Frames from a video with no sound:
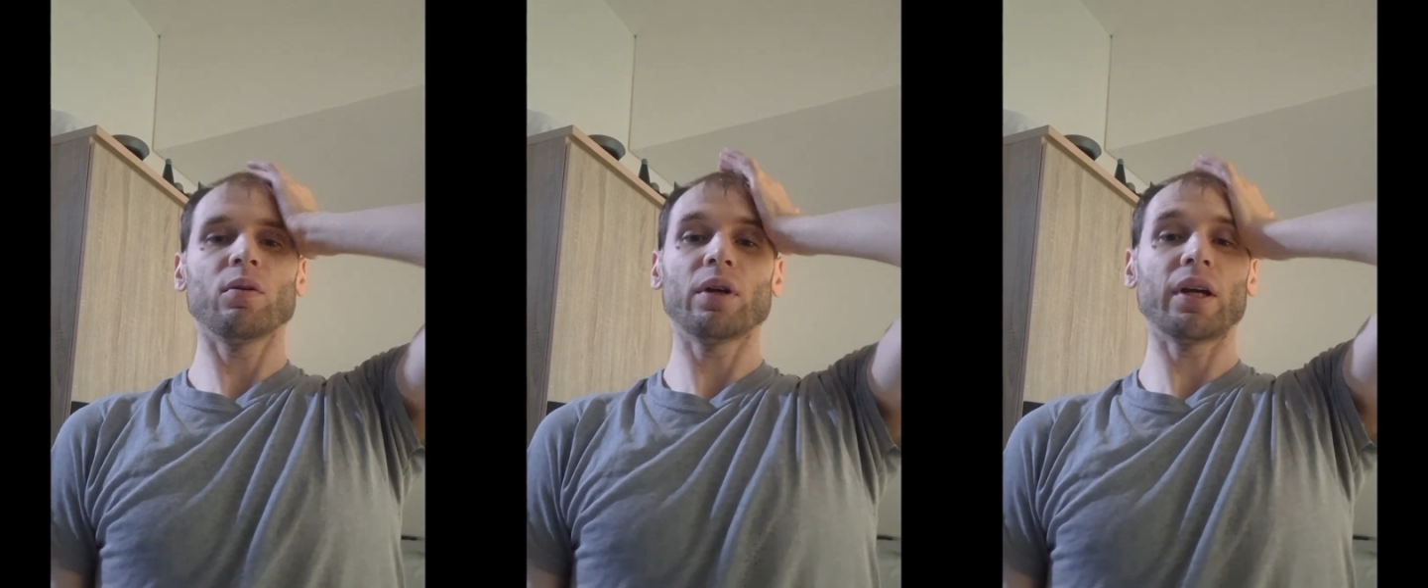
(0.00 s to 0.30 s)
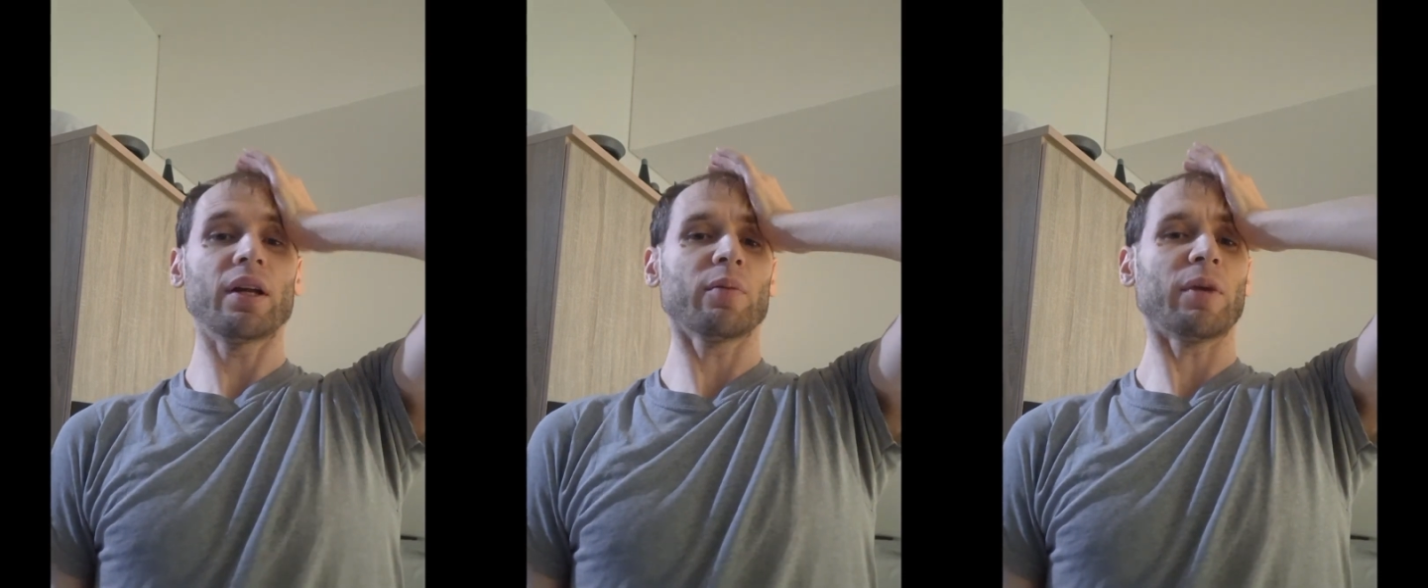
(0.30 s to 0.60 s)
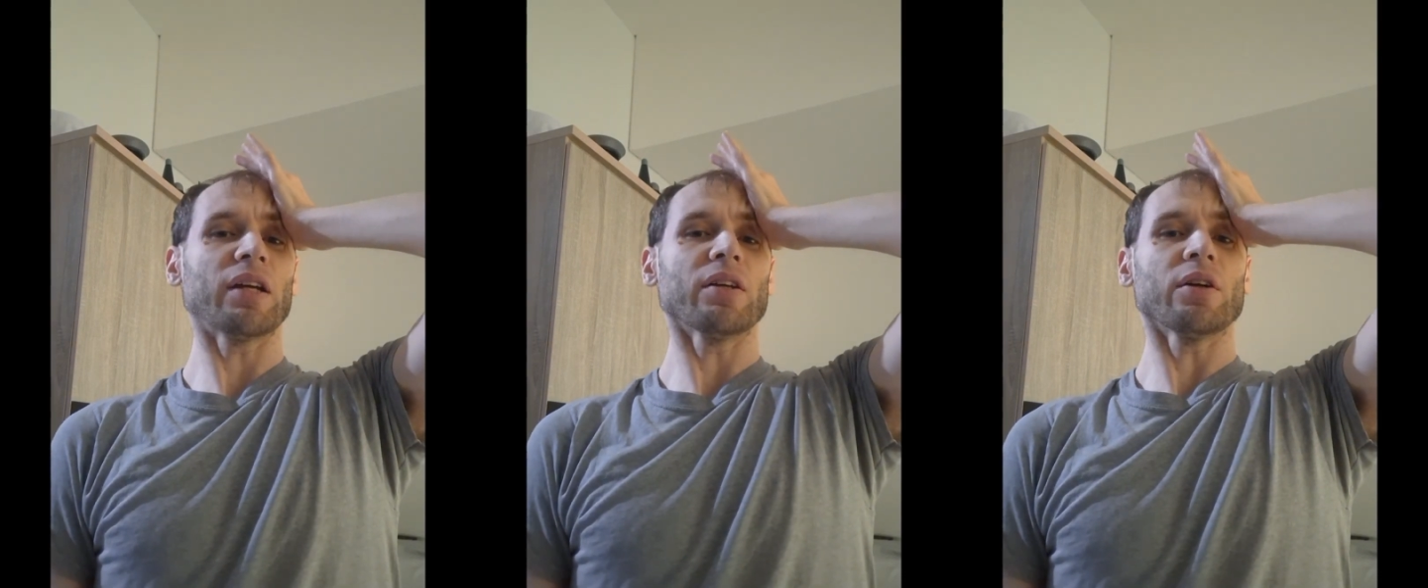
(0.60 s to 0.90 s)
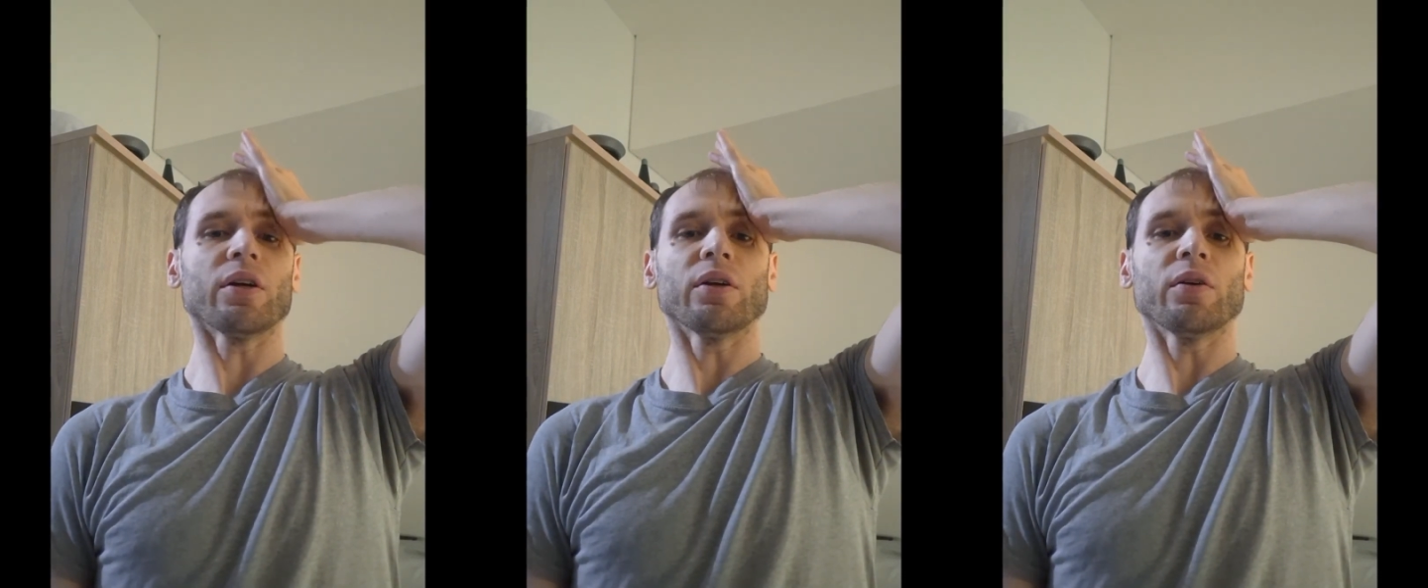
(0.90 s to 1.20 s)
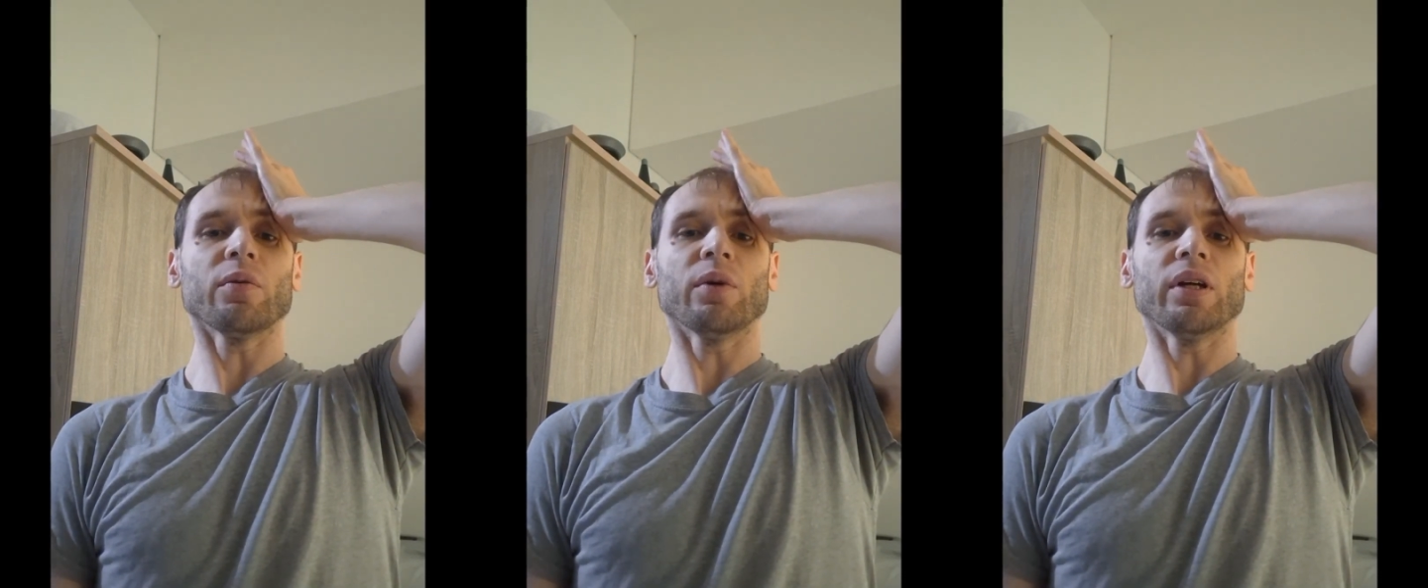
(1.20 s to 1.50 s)
Again, I can make it a turn.
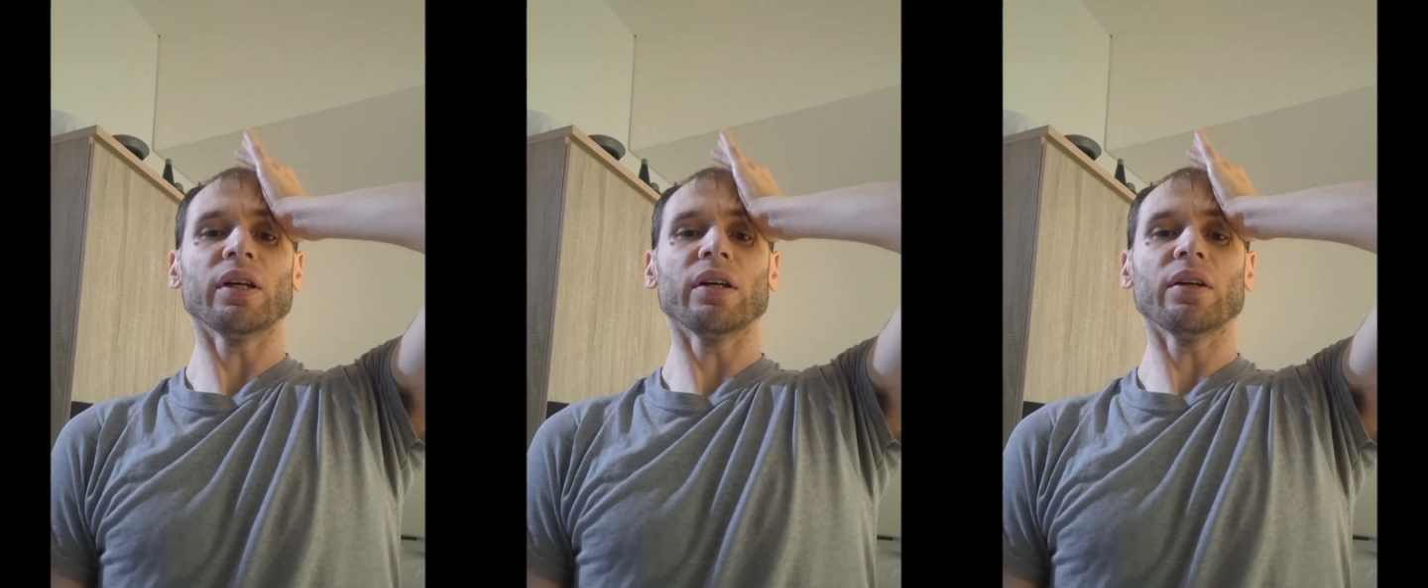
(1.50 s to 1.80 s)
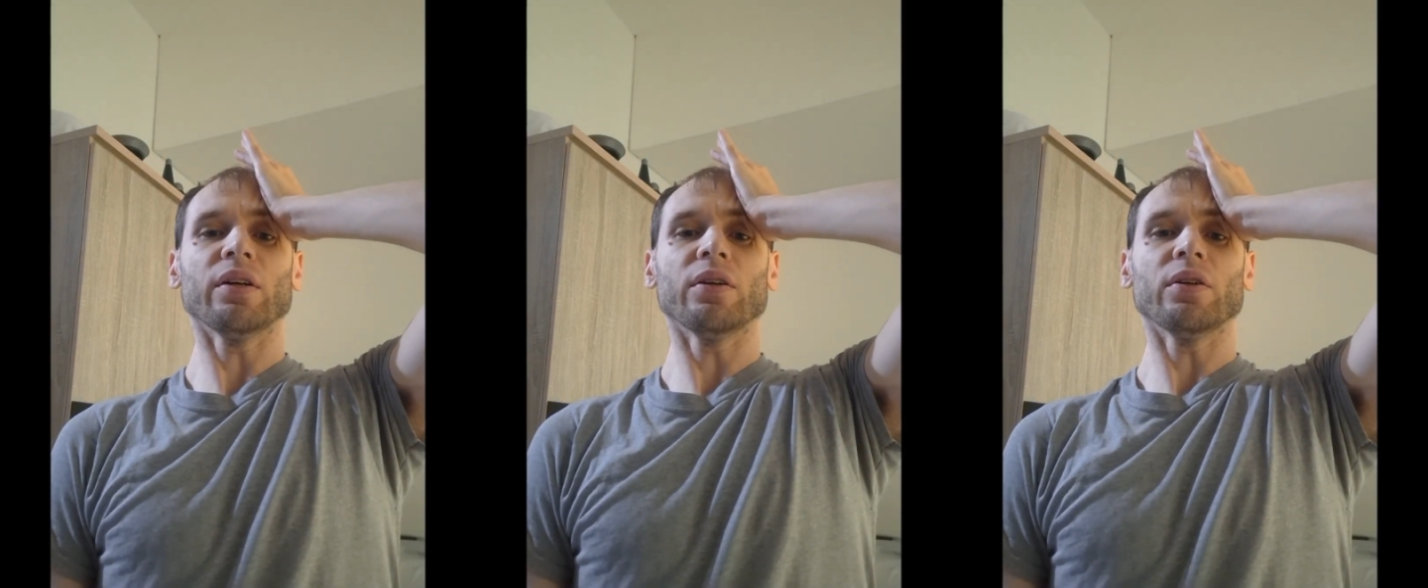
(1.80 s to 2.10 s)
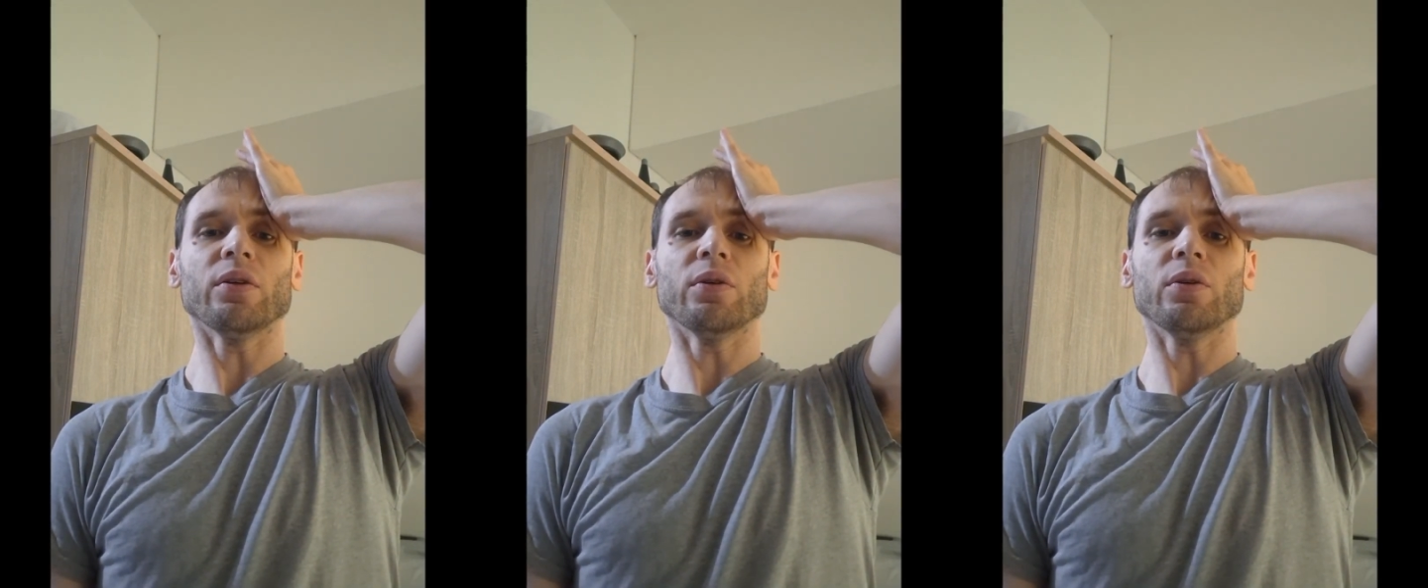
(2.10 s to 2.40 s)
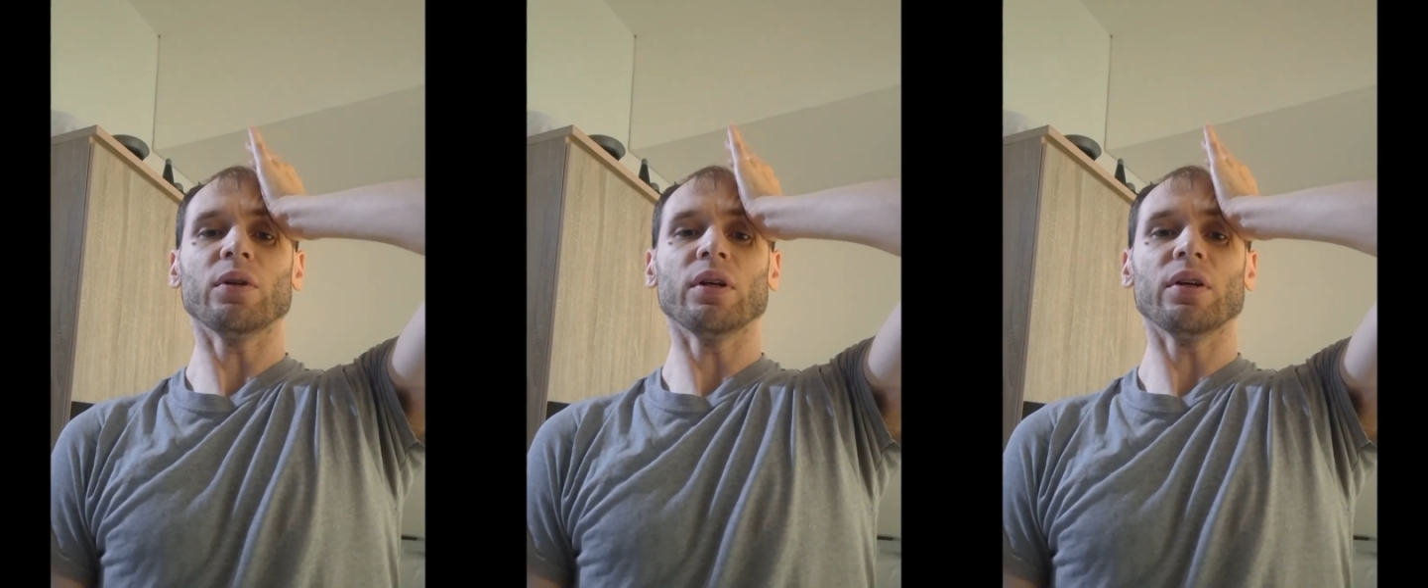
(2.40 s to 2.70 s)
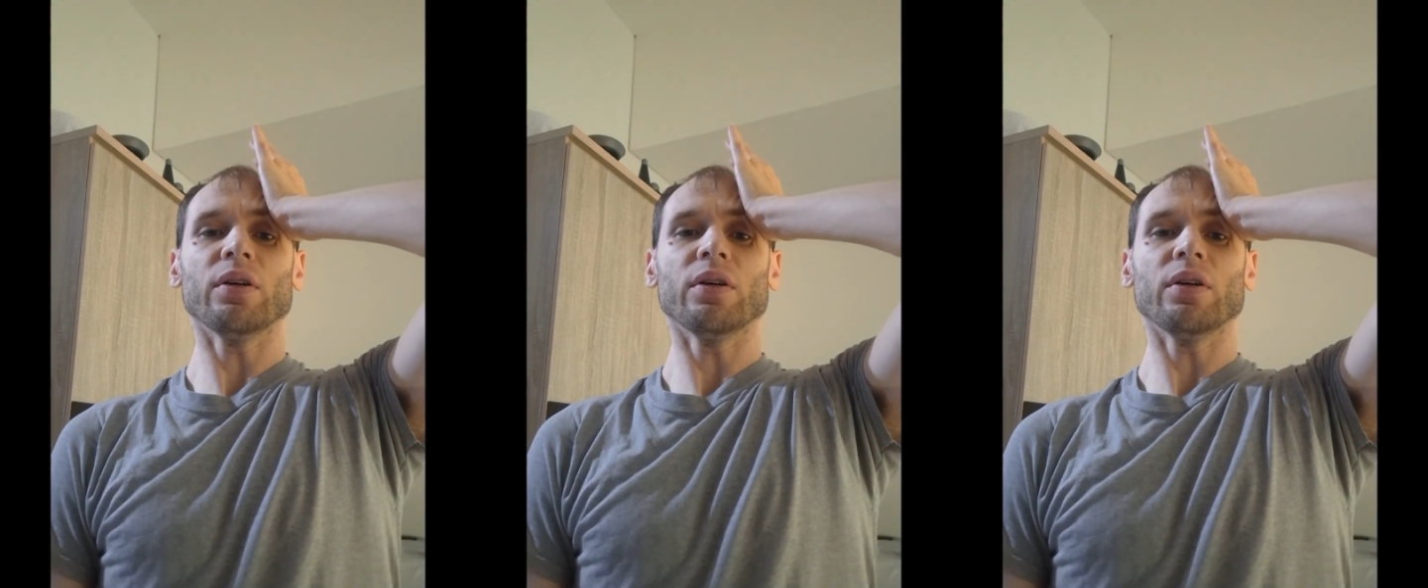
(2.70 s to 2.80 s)
1, 2,